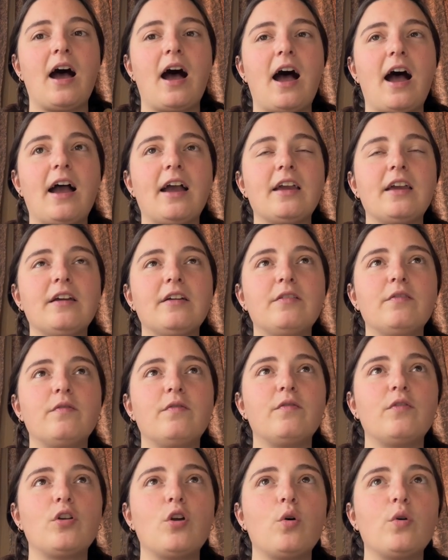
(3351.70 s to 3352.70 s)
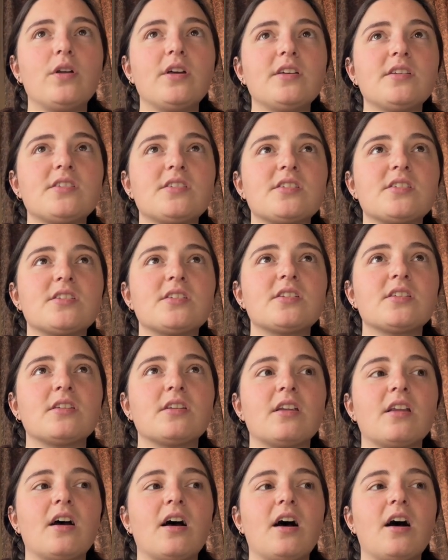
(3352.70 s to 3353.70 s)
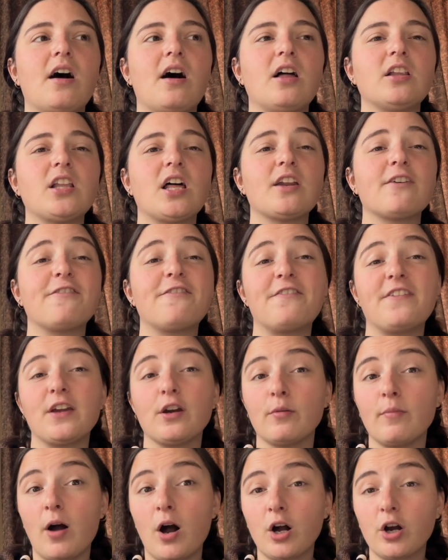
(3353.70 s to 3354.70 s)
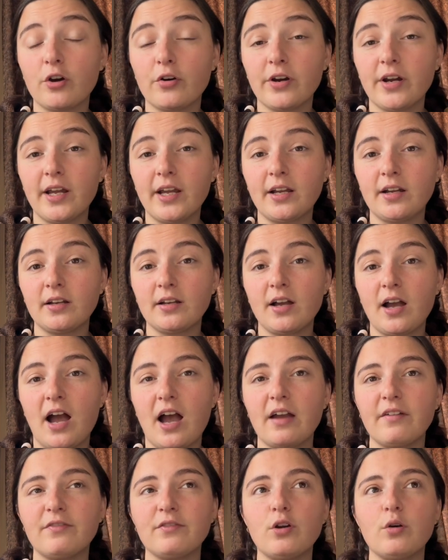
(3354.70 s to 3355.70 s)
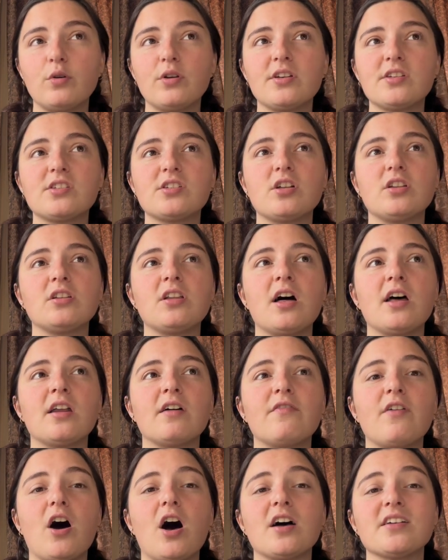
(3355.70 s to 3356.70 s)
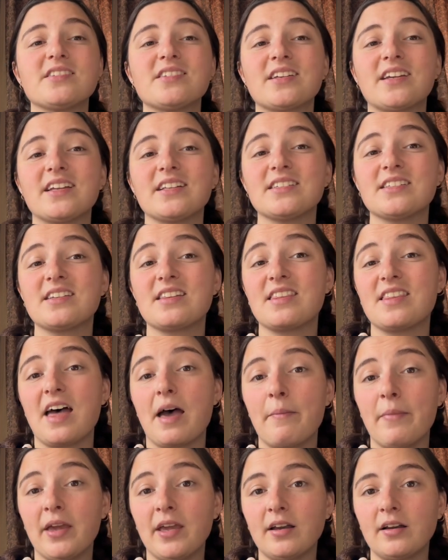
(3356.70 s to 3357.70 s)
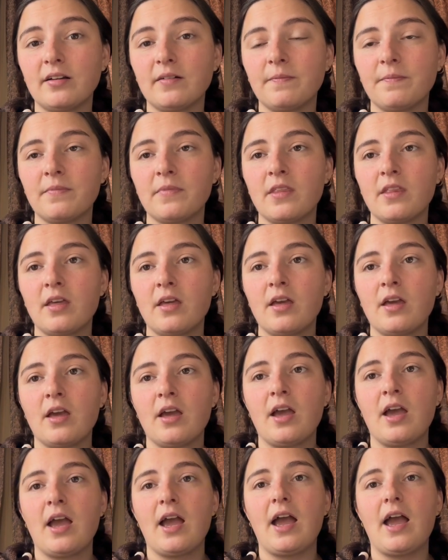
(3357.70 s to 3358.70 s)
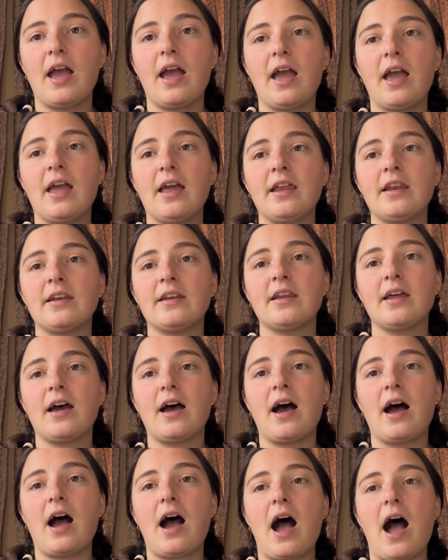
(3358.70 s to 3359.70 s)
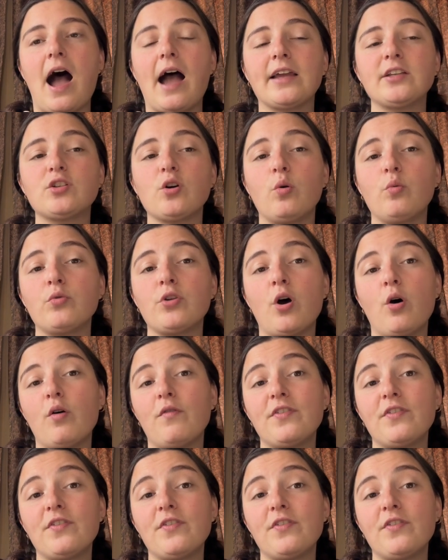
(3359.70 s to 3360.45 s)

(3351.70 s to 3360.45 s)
I've noticed a lot of fear mongering. I've noticed a lot of us against theming. And I don't know if